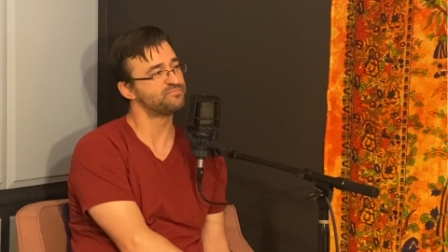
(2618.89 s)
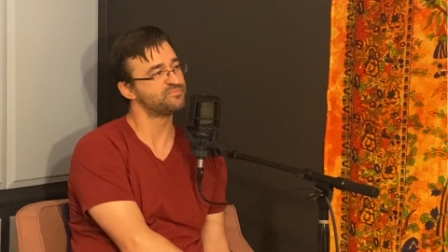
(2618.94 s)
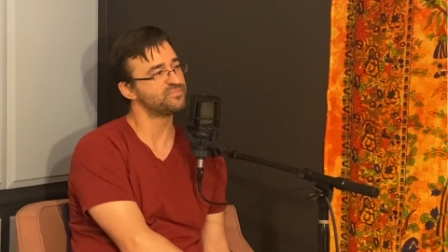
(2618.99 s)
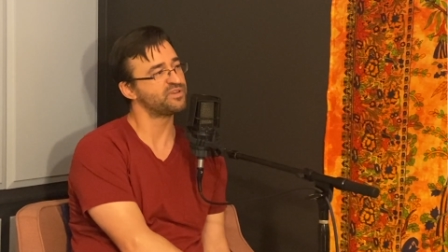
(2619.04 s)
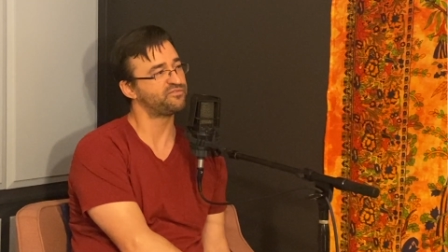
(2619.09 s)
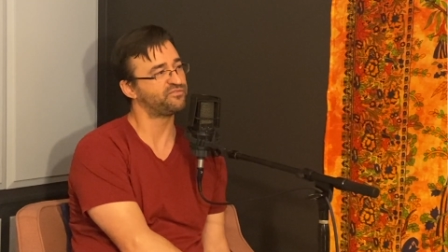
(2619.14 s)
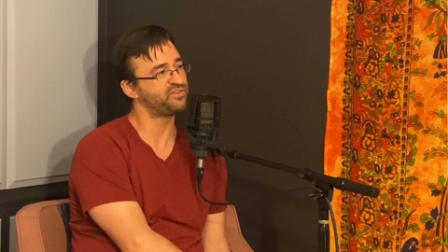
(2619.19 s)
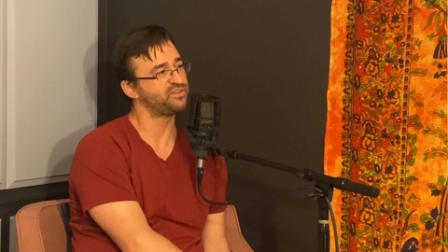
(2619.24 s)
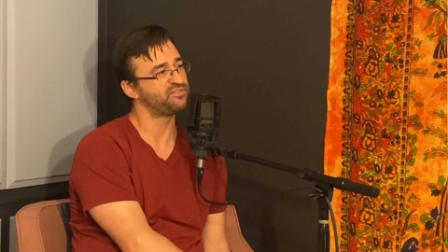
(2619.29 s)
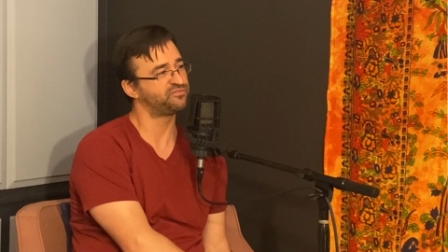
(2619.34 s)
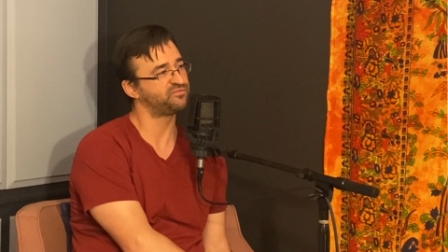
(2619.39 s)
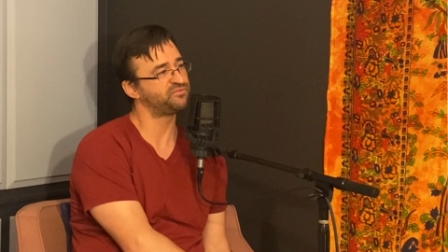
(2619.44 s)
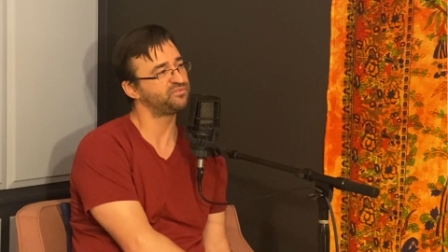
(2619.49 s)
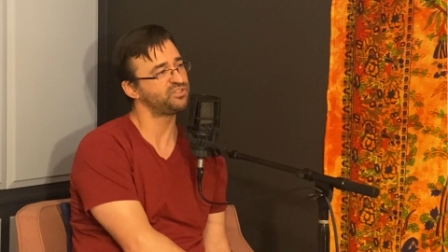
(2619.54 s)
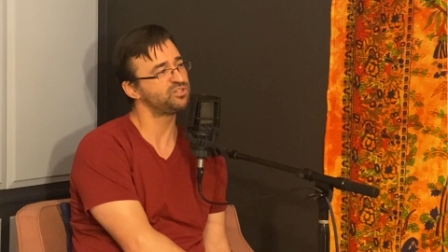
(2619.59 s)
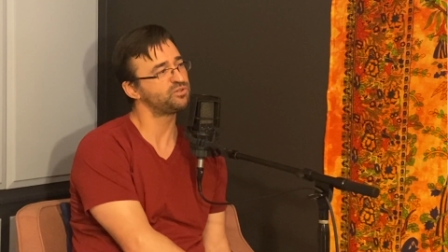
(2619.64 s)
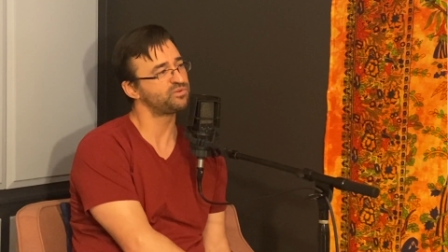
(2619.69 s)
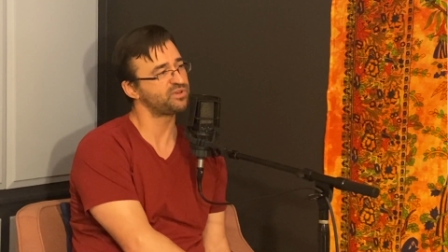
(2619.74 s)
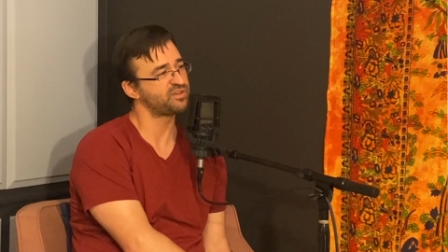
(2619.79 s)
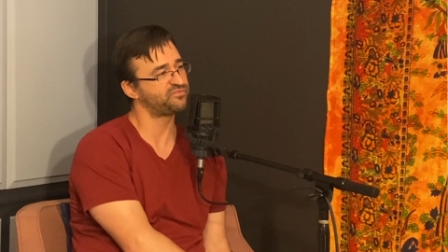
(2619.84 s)
If
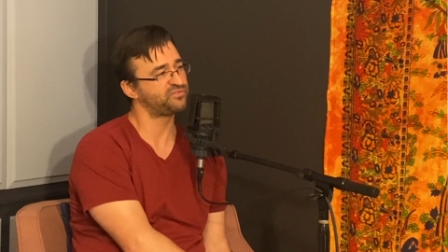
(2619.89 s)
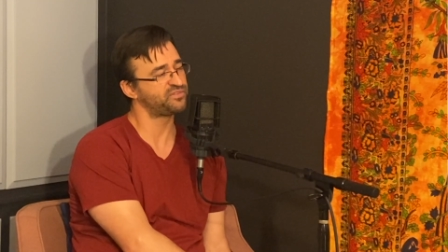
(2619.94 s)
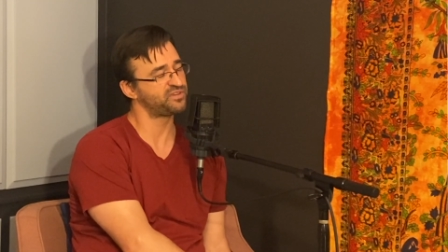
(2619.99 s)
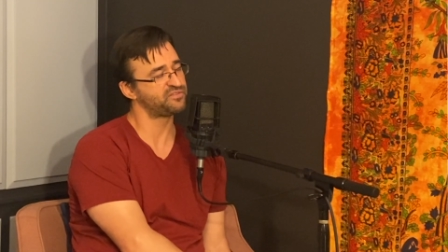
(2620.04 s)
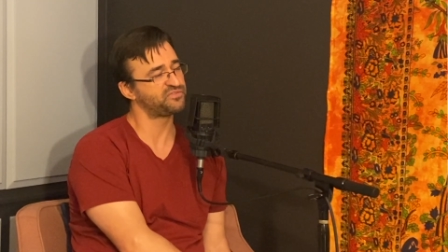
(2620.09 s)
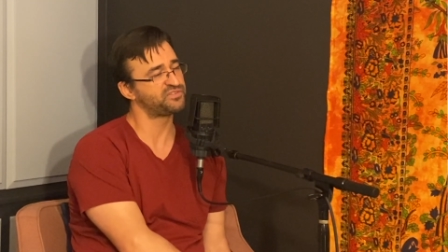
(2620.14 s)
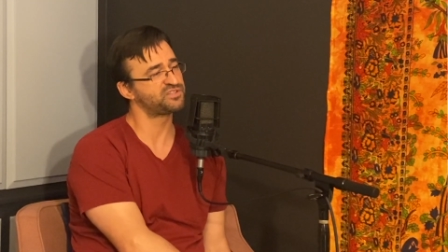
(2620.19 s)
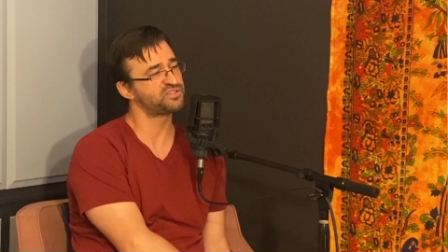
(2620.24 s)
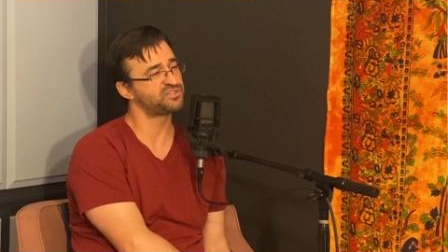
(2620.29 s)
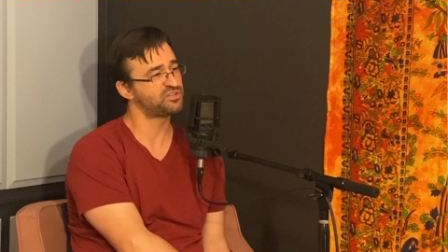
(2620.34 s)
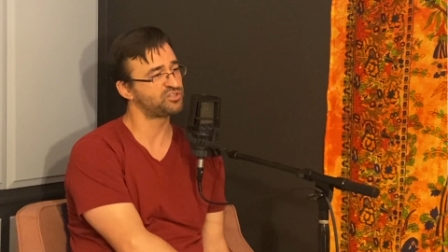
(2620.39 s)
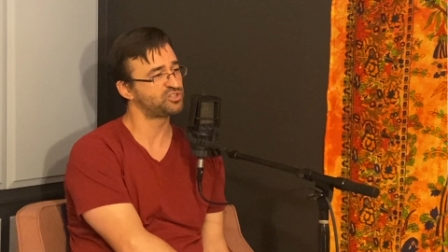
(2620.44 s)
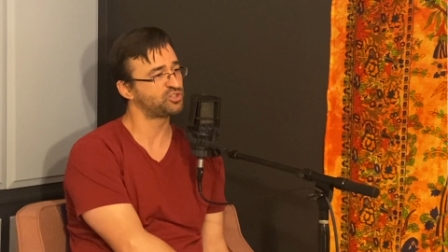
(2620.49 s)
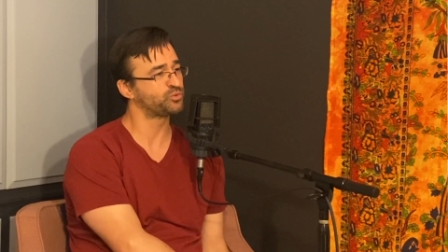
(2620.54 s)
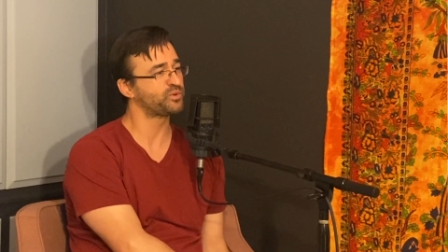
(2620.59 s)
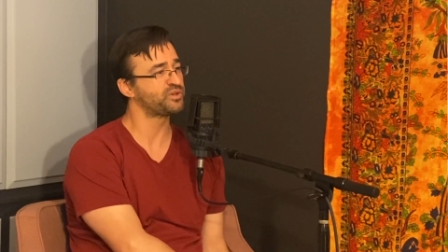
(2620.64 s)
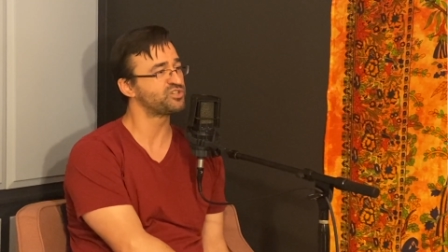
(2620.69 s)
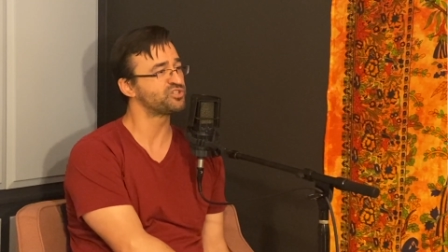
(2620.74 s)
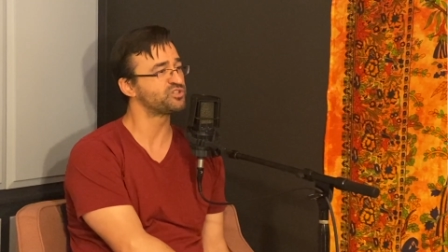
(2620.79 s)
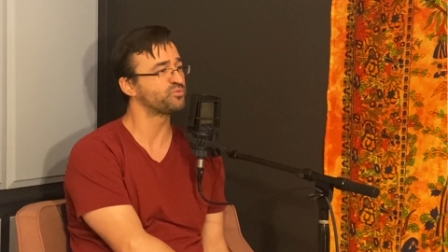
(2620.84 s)
it's a
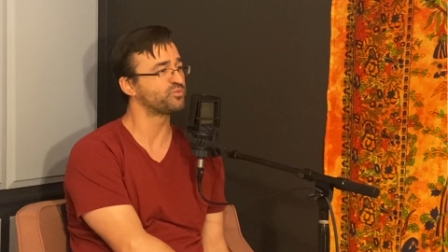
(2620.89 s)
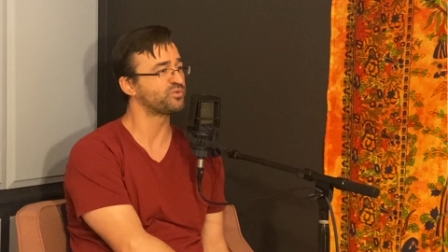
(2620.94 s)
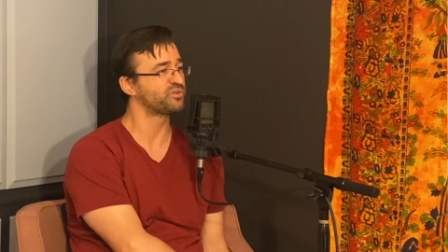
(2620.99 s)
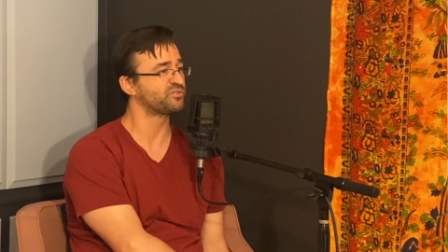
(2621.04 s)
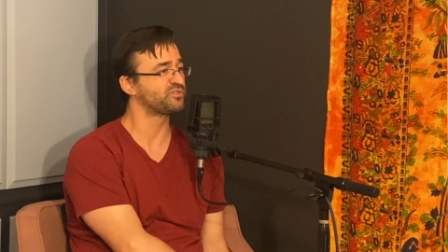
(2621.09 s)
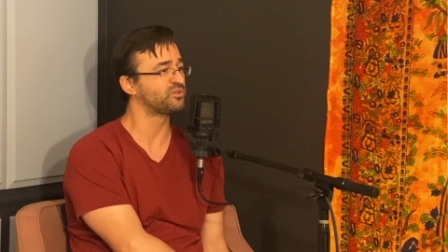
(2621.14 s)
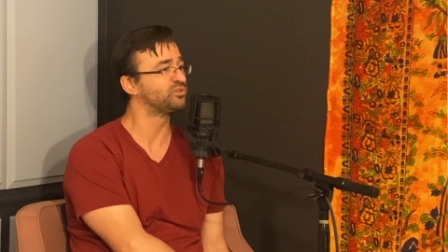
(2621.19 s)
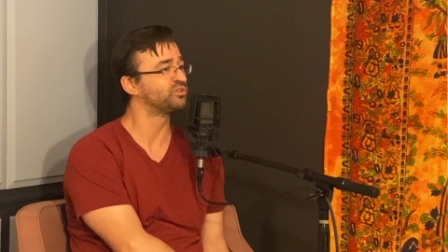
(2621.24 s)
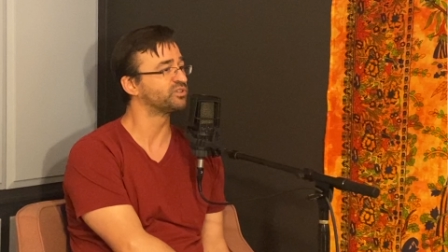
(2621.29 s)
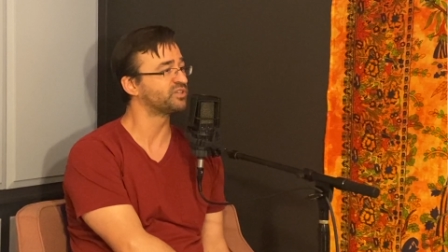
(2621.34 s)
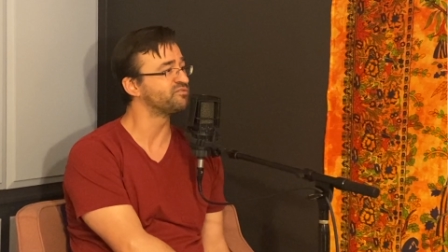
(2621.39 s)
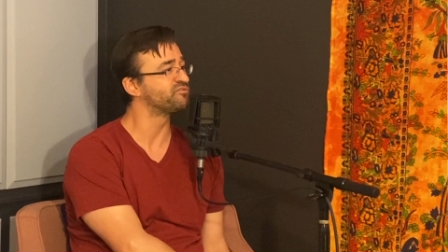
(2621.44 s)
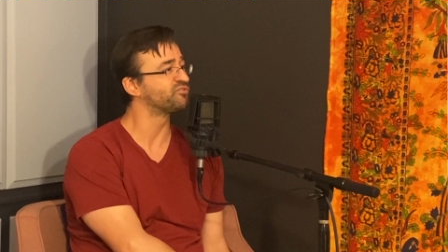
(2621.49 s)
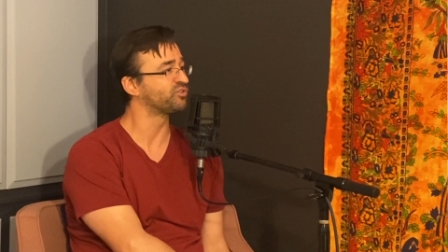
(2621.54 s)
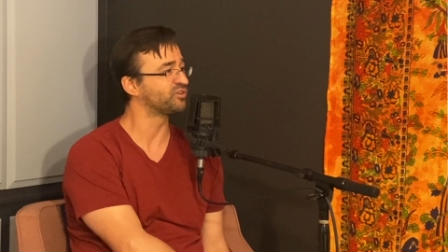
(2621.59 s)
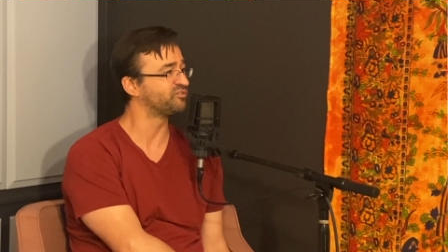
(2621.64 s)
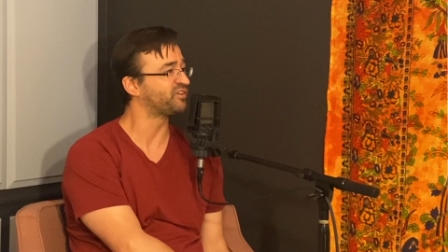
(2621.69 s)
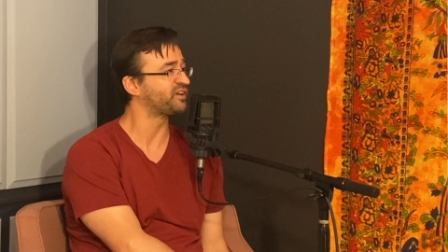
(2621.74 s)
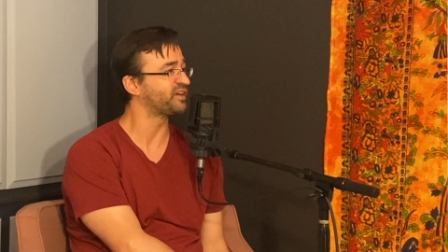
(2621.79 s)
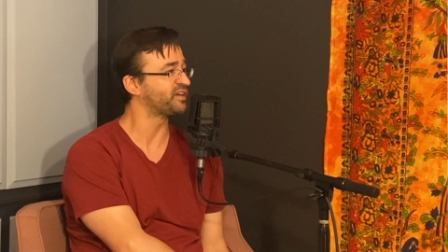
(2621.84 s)
situation where they're looking for
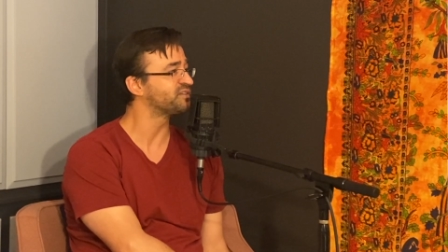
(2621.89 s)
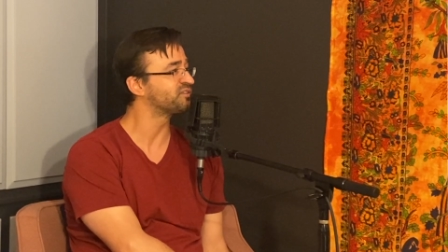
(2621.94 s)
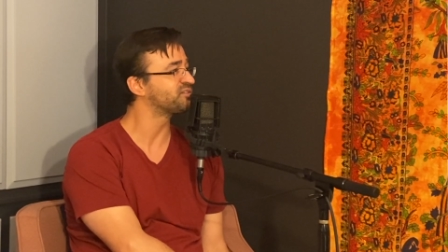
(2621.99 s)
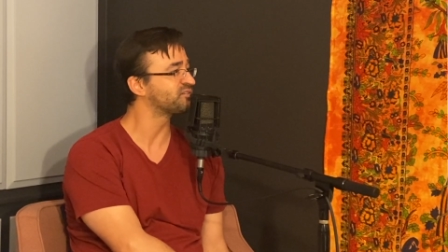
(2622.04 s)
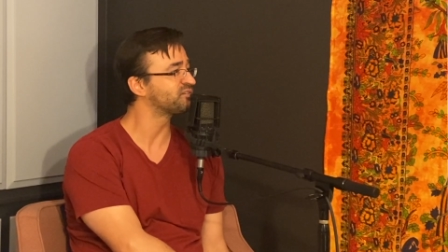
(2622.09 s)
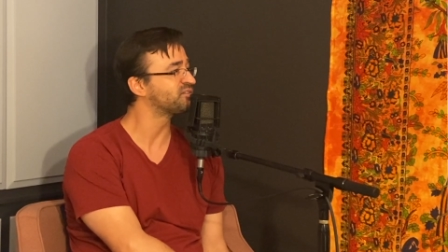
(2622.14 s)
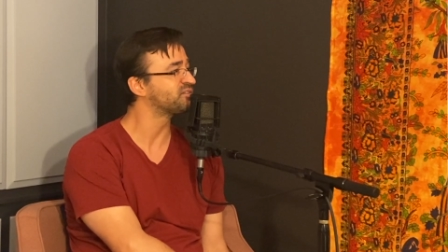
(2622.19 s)
advice,